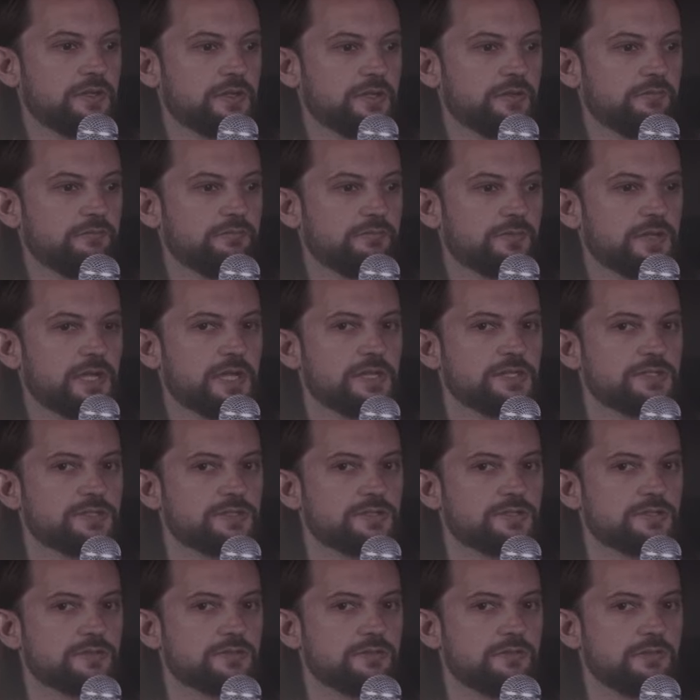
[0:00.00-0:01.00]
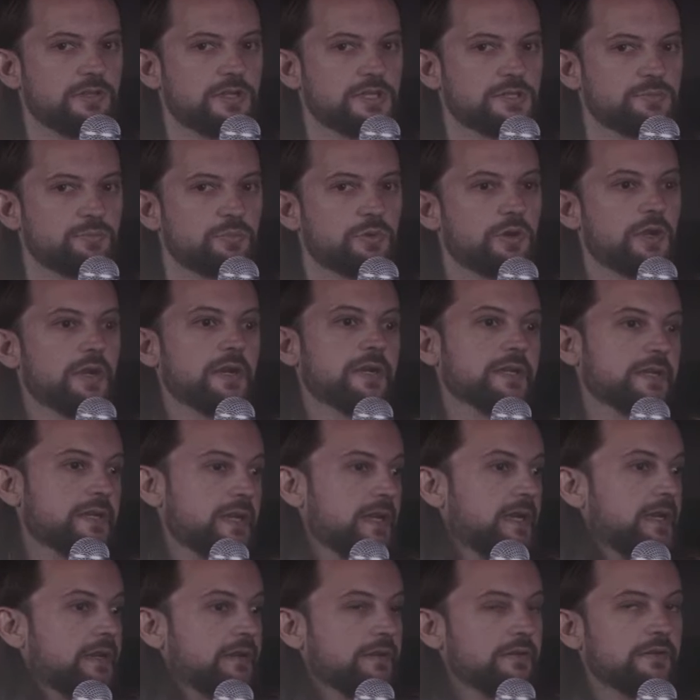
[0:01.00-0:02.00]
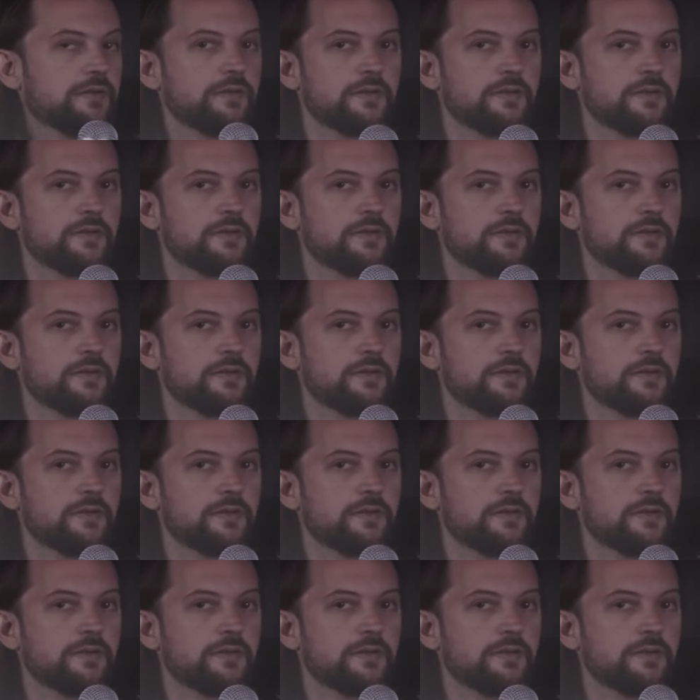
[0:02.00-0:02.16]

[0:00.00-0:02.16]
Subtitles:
and that's less bright again.